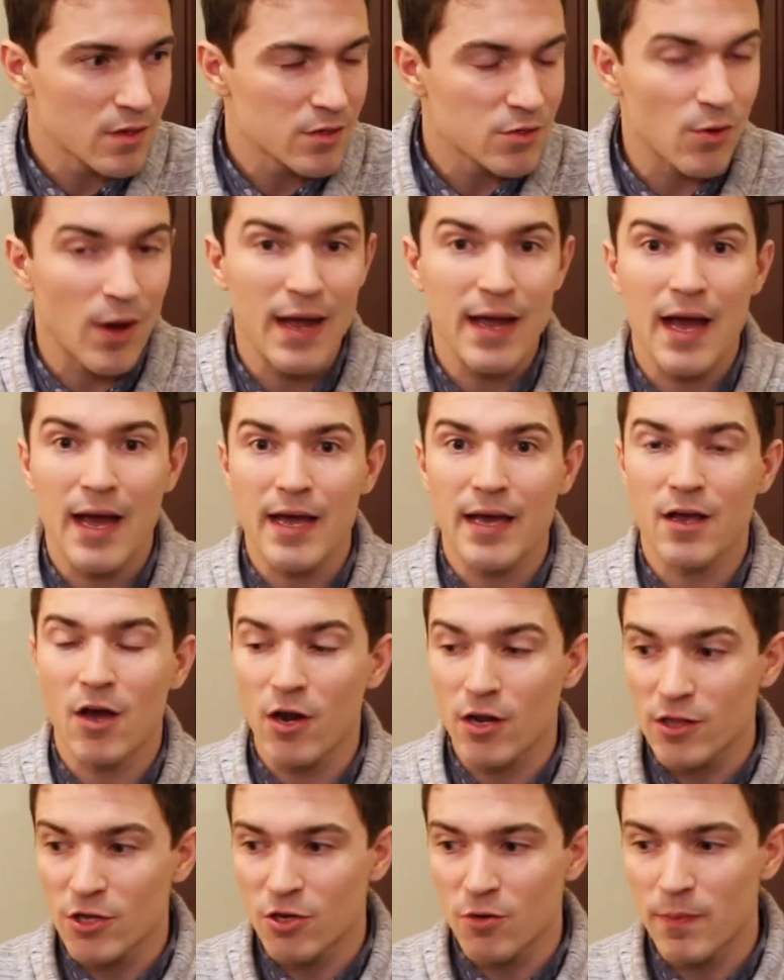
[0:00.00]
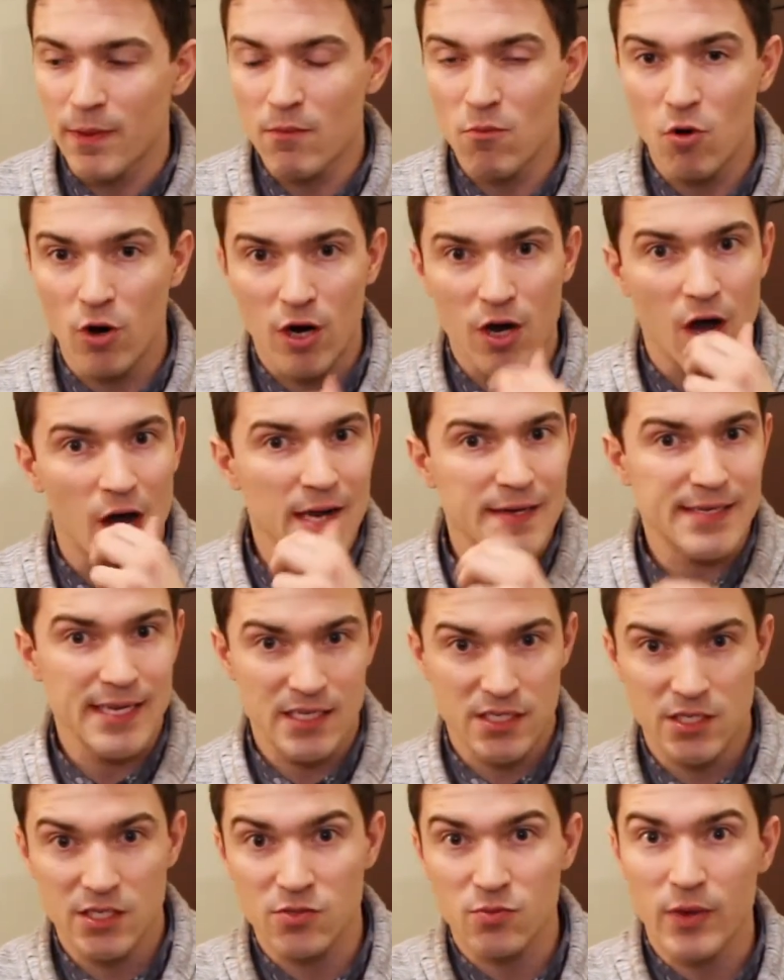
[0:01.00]
So I, I, got a little bit more
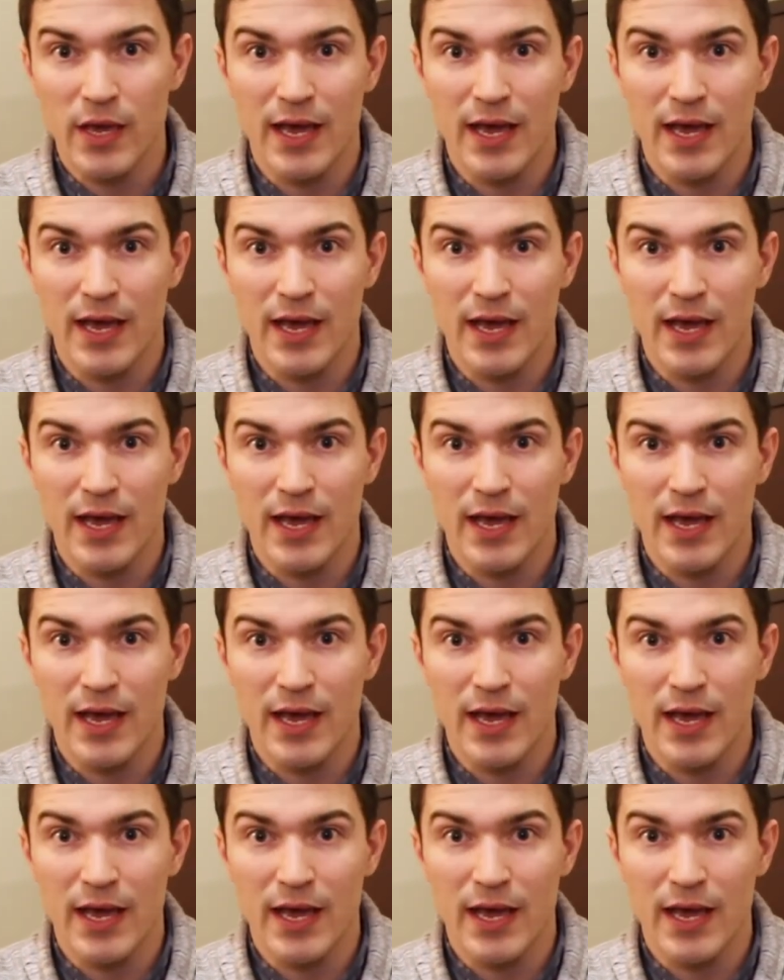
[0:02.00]
context because